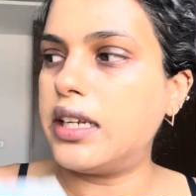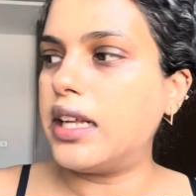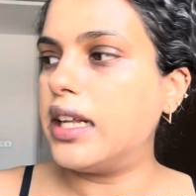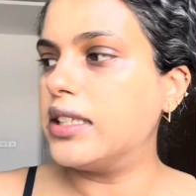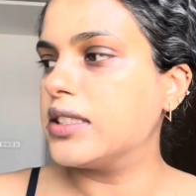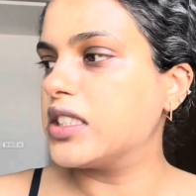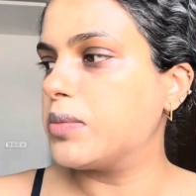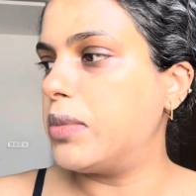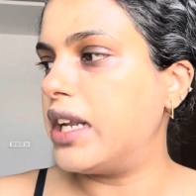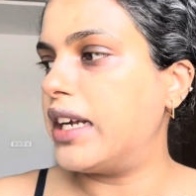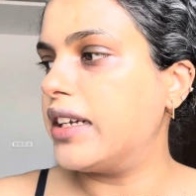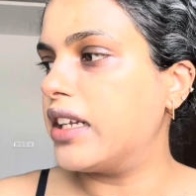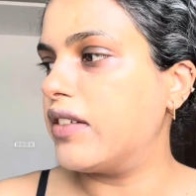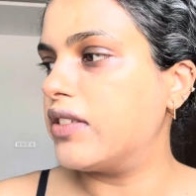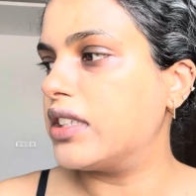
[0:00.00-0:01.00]
I just blend
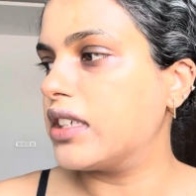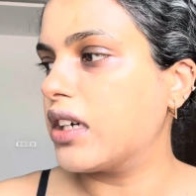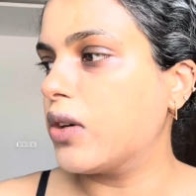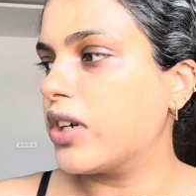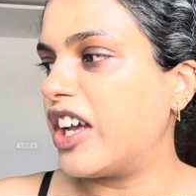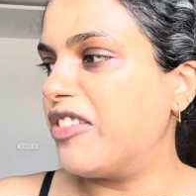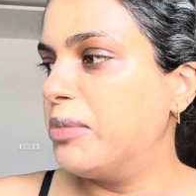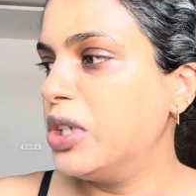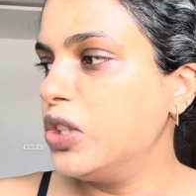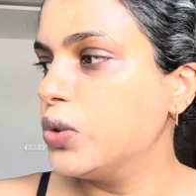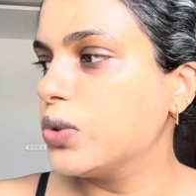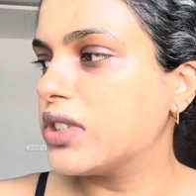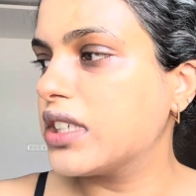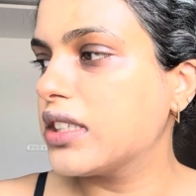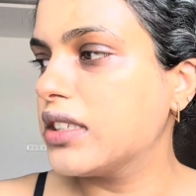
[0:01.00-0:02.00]
everything out. I've been
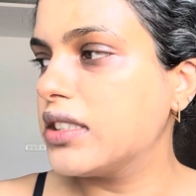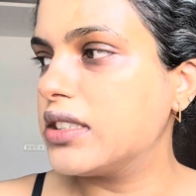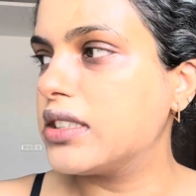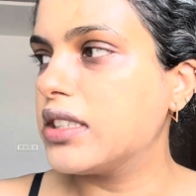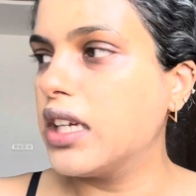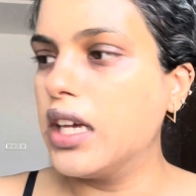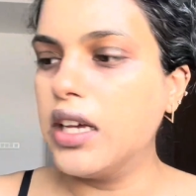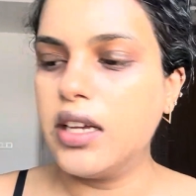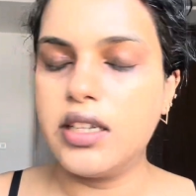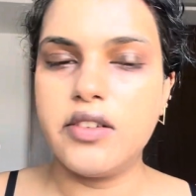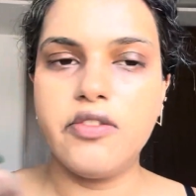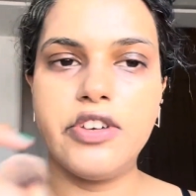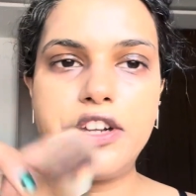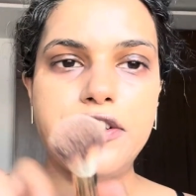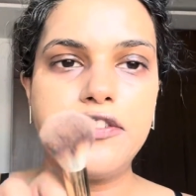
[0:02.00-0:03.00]
using this
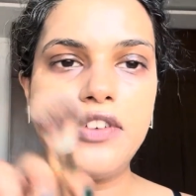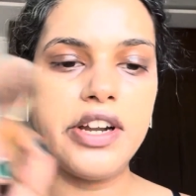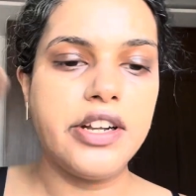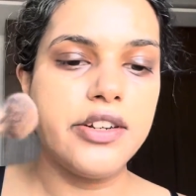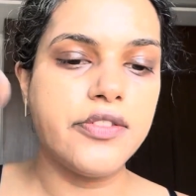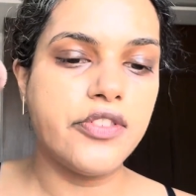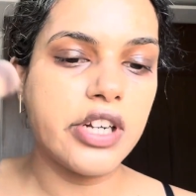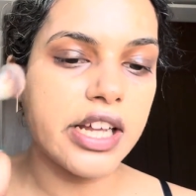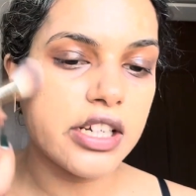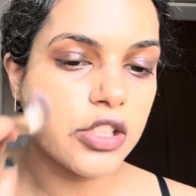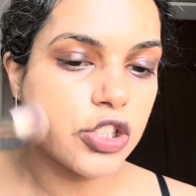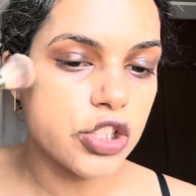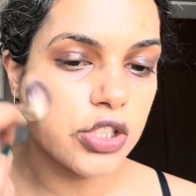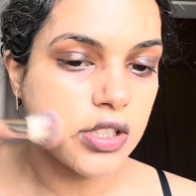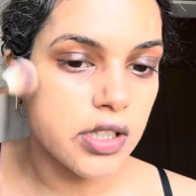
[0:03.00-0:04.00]
Verified for like a
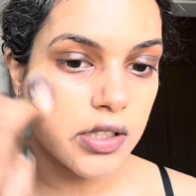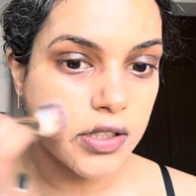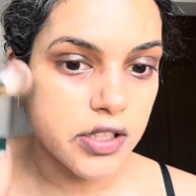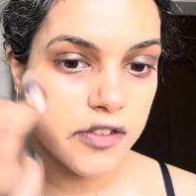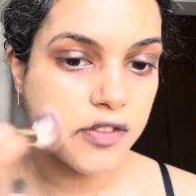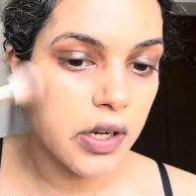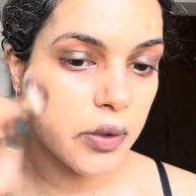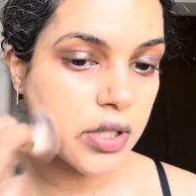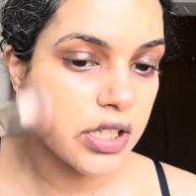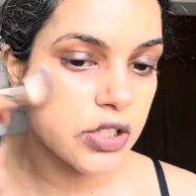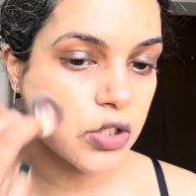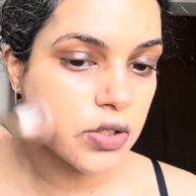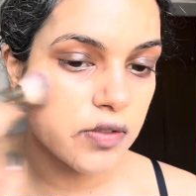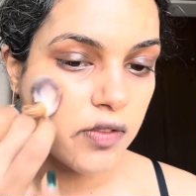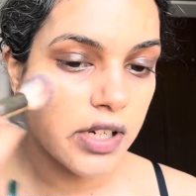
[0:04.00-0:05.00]
sheerer
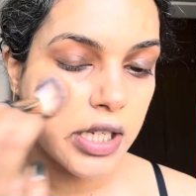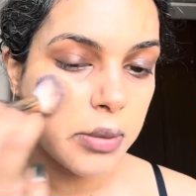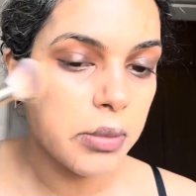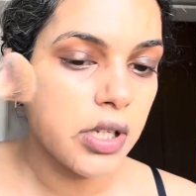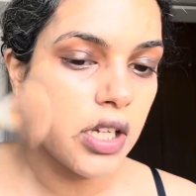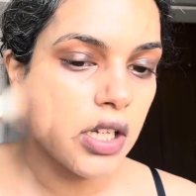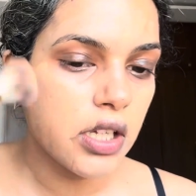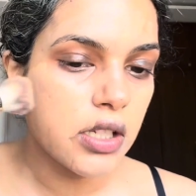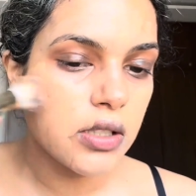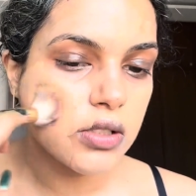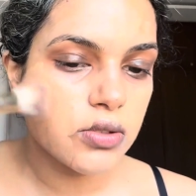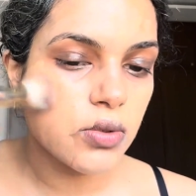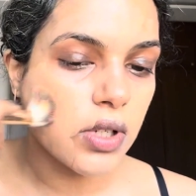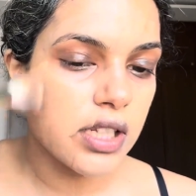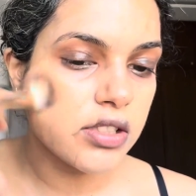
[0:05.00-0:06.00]
foundation vibe,
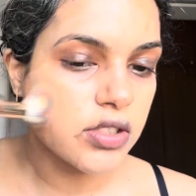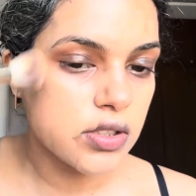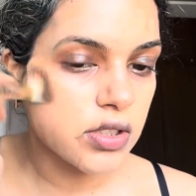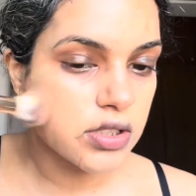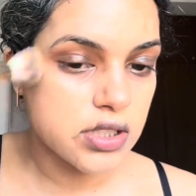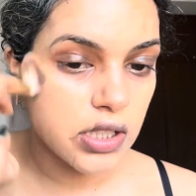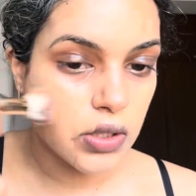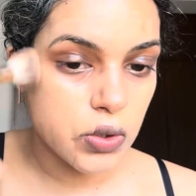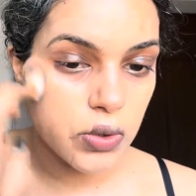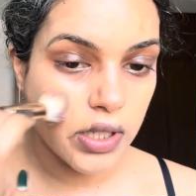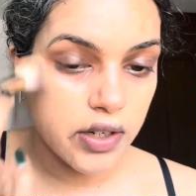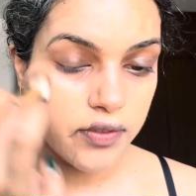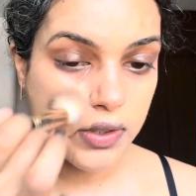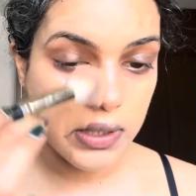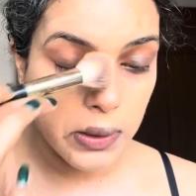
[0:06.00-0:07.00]
so I'll just stick to
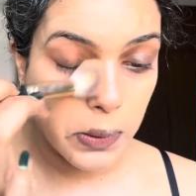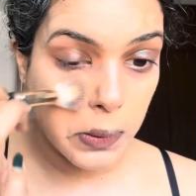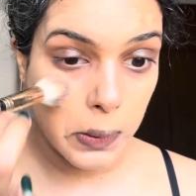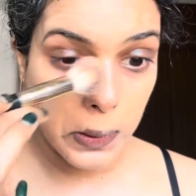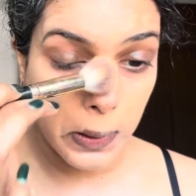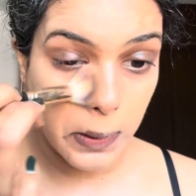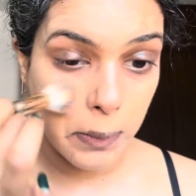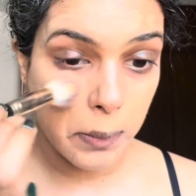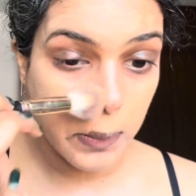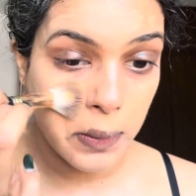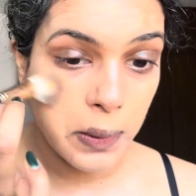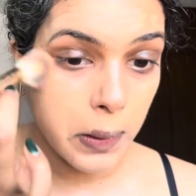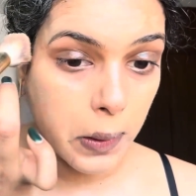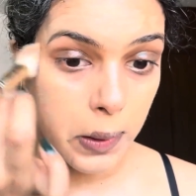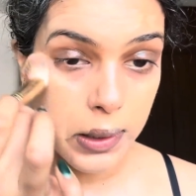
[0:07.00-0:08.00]
that for now.
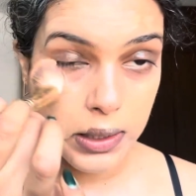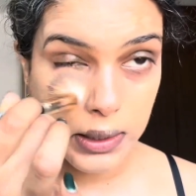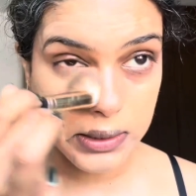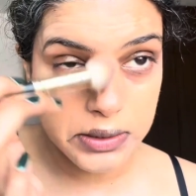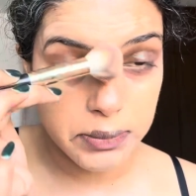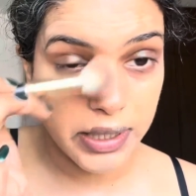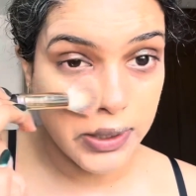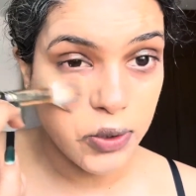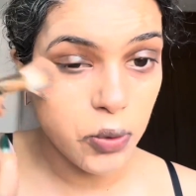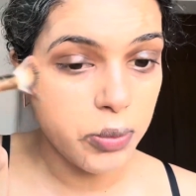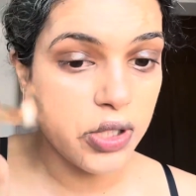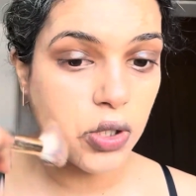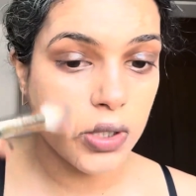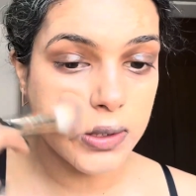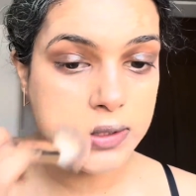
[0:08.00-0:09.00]
It is meant to be
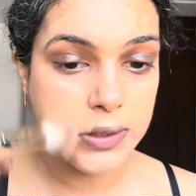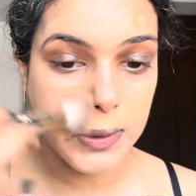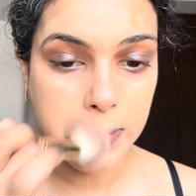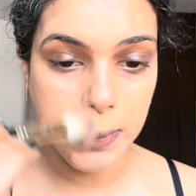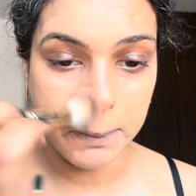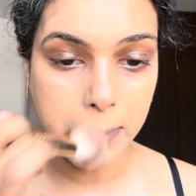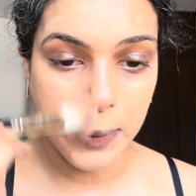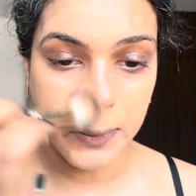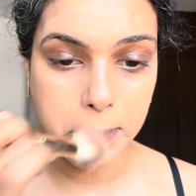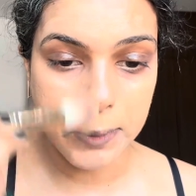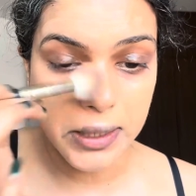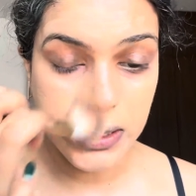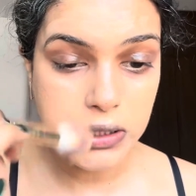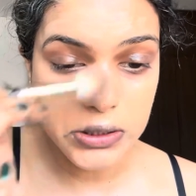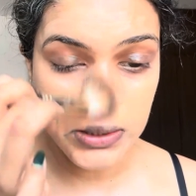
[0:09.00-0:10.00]
originally a powder
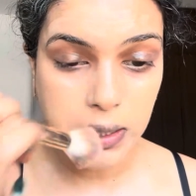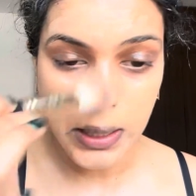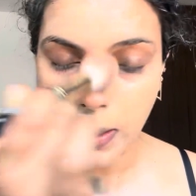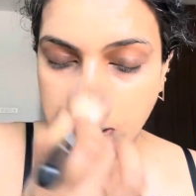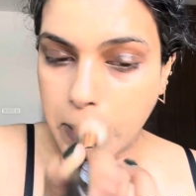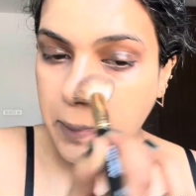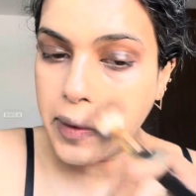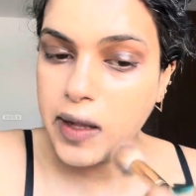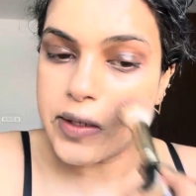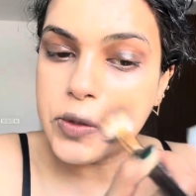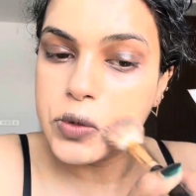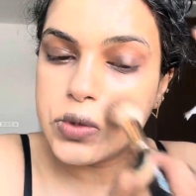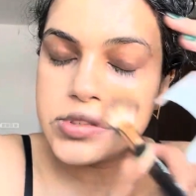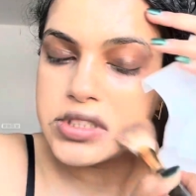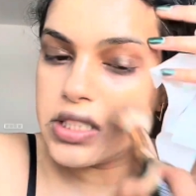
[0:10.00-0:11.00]
brush, but I
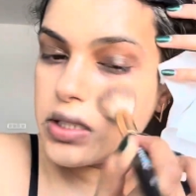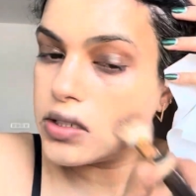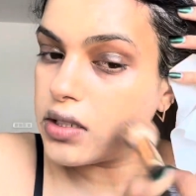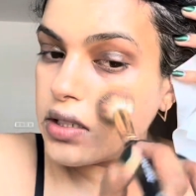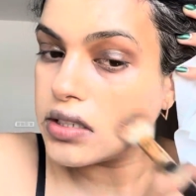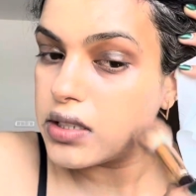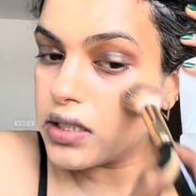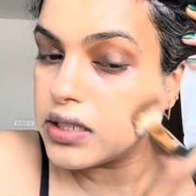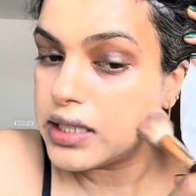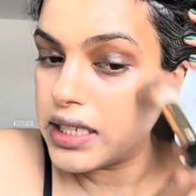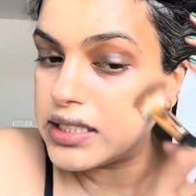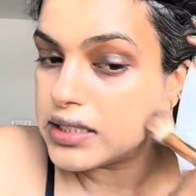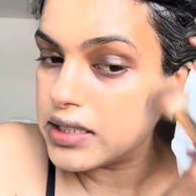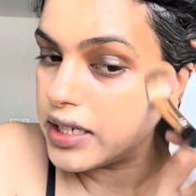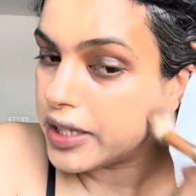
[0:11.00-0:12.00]
used it
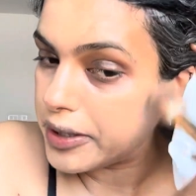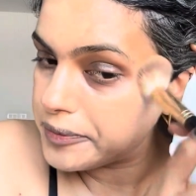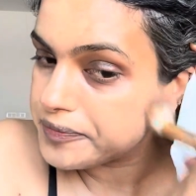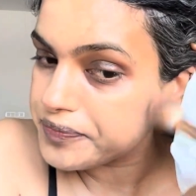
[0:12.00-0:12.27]
yesterday